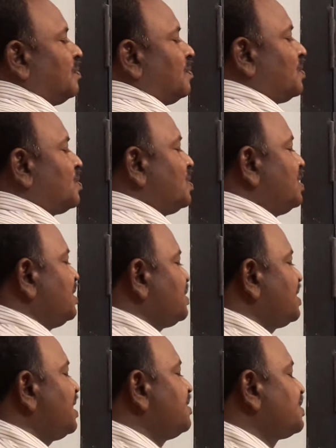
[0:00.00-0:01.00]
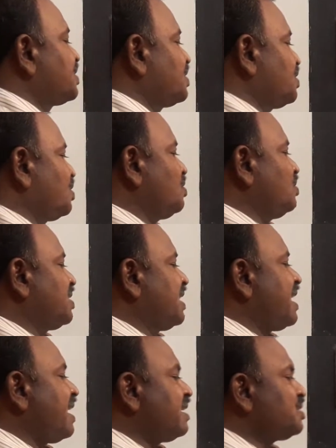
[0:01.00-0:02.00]
So, this tells, so the
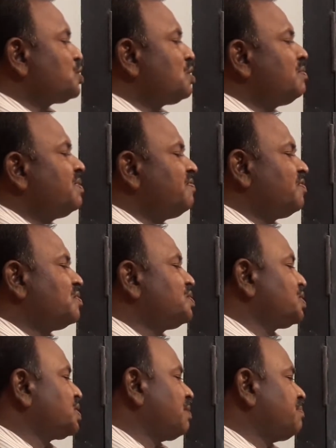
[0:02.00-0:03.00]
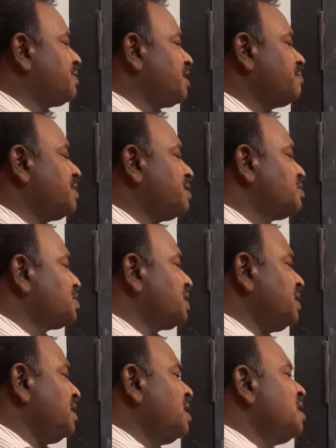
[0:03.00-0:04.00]
direction of the force is obtained by
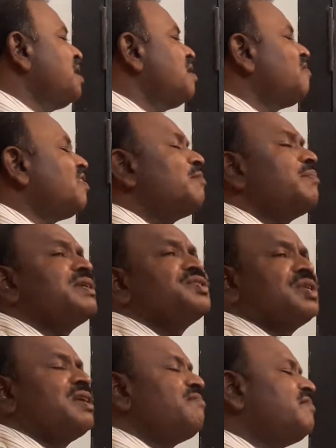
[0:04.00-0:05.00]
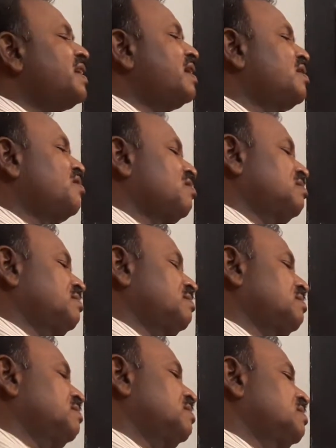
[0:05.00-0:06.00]
using Fleming's left hand rule.
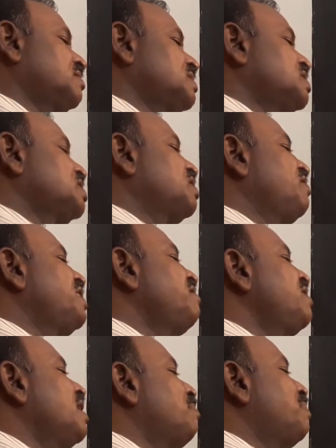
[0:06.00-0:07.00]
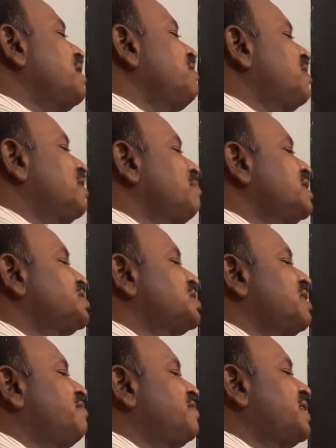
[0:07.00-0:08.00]
So, when we apply Fleming's
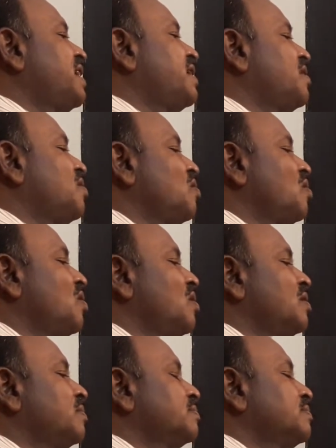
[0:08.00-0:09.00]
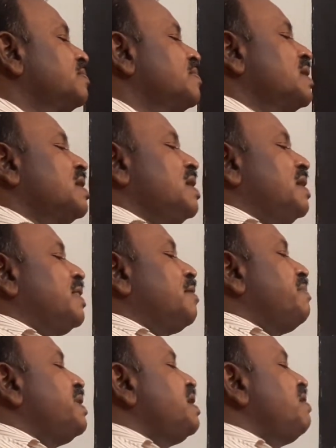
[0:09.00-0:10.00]
left hand rule, the
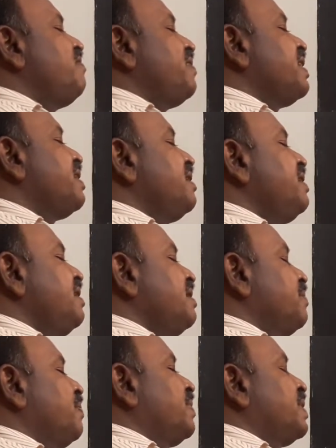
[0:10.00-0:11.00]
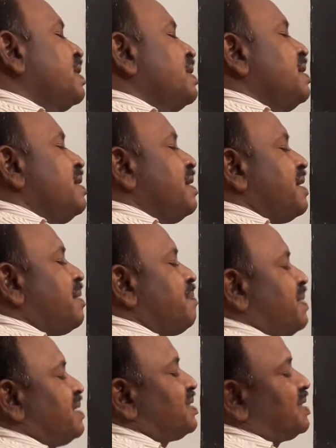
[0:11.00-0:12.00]
middle finger
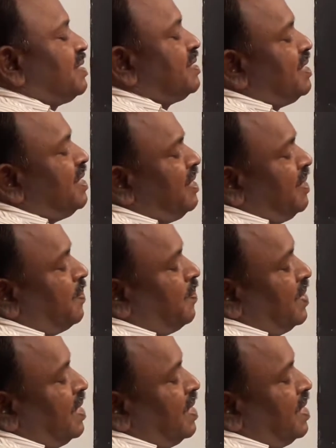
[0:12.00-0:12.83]
represents the